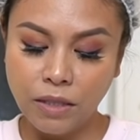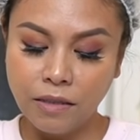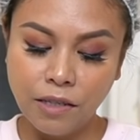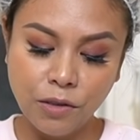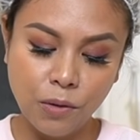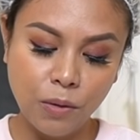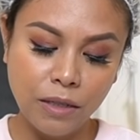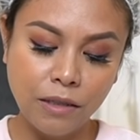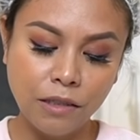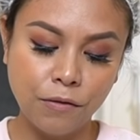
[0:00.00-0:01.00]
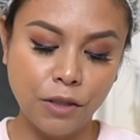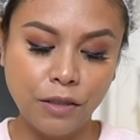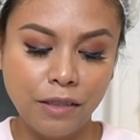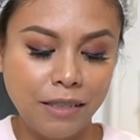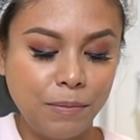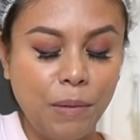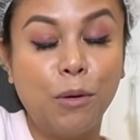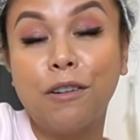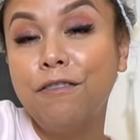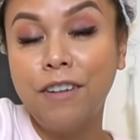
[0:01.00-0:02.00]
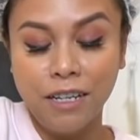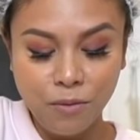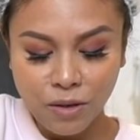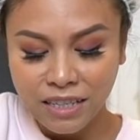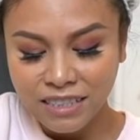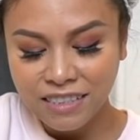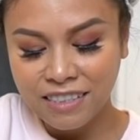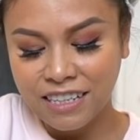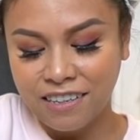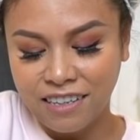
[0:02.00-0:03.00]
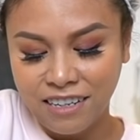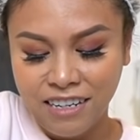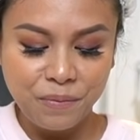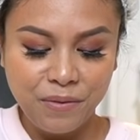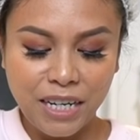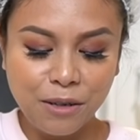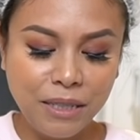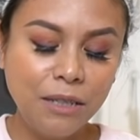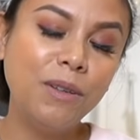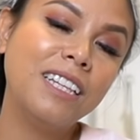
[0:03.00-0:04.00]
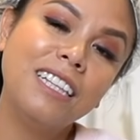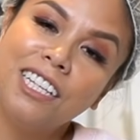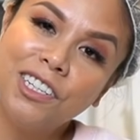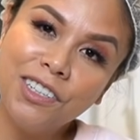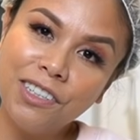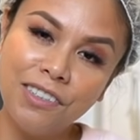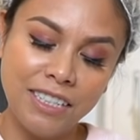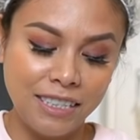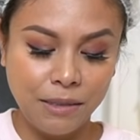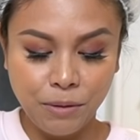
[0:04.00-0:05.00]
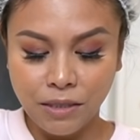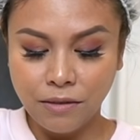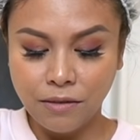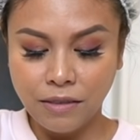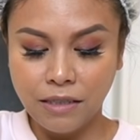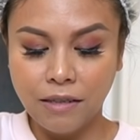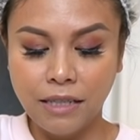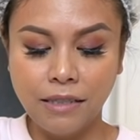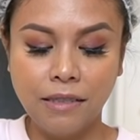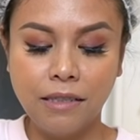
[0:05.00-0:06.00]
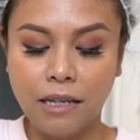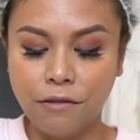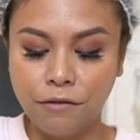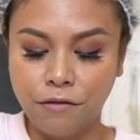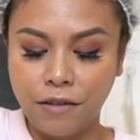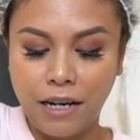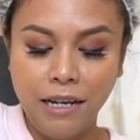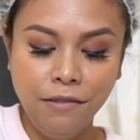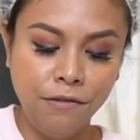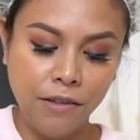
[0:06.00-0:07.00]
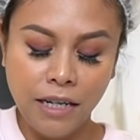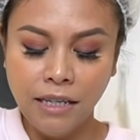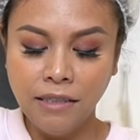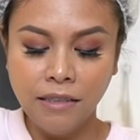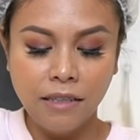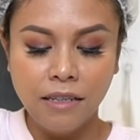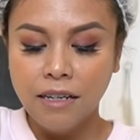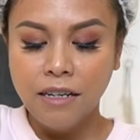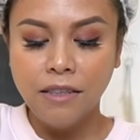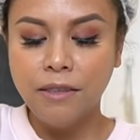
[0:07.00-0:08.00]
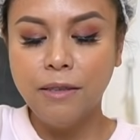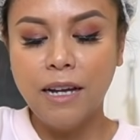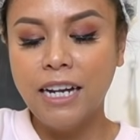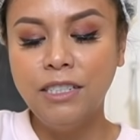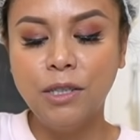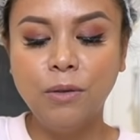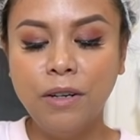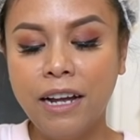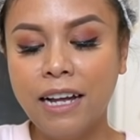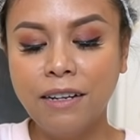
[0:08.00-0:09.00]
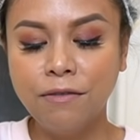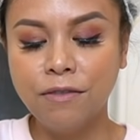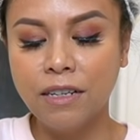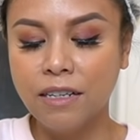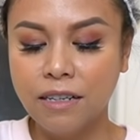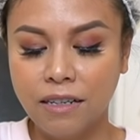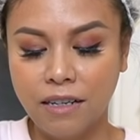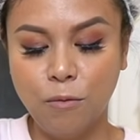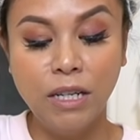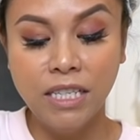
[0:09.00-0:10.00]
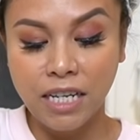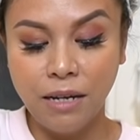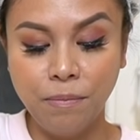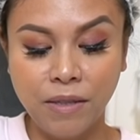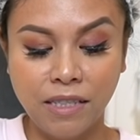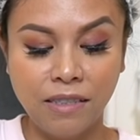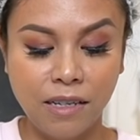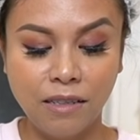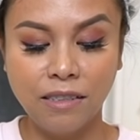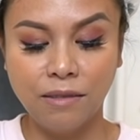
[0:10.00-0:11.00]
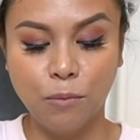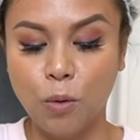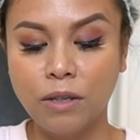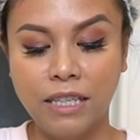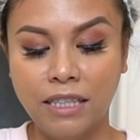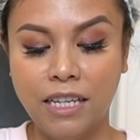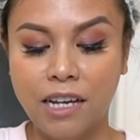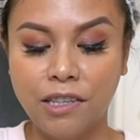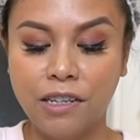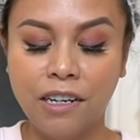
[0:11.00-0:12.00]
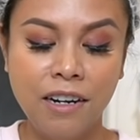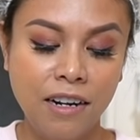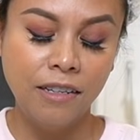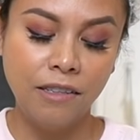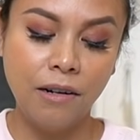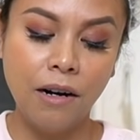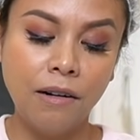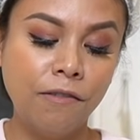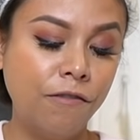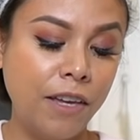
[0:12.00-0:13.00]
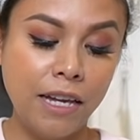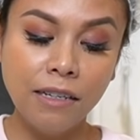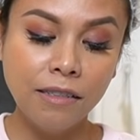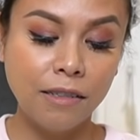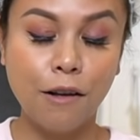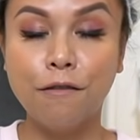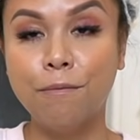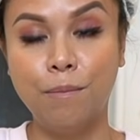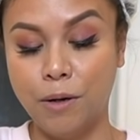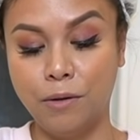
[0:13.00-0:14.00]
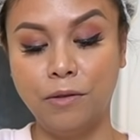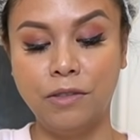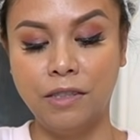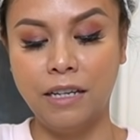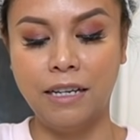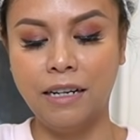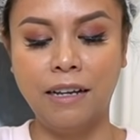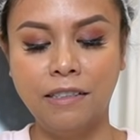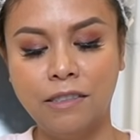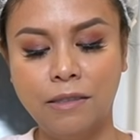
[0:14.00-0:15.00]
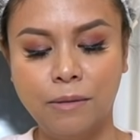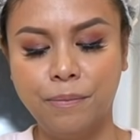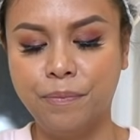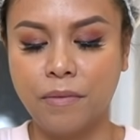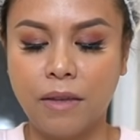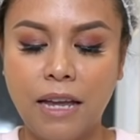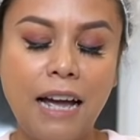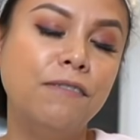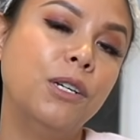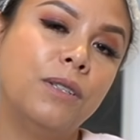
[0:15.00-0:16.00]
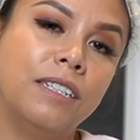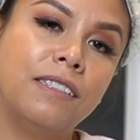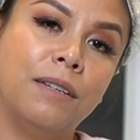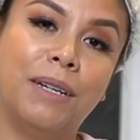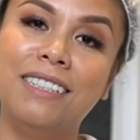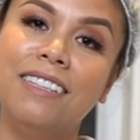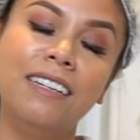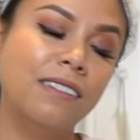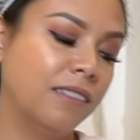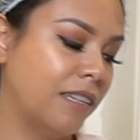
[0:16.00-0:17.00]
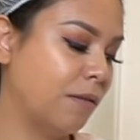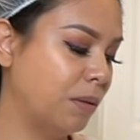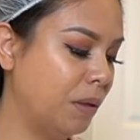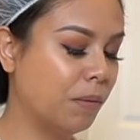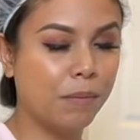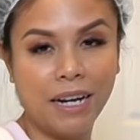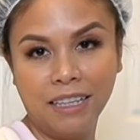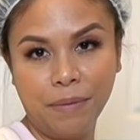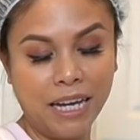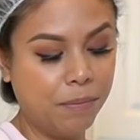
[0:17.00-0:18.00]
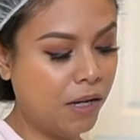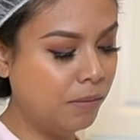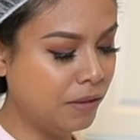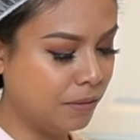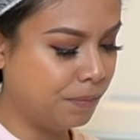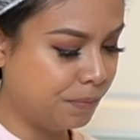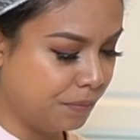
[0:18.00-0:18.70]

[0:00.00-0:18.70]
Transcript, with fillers: with essential oils versus my more fun ones that are decorated with glitter and sprinkles and all that stuff, I find I don't have one type that sells more than the other. There are fans of both, and I have noticed in my sales that when people buy the bath bombs,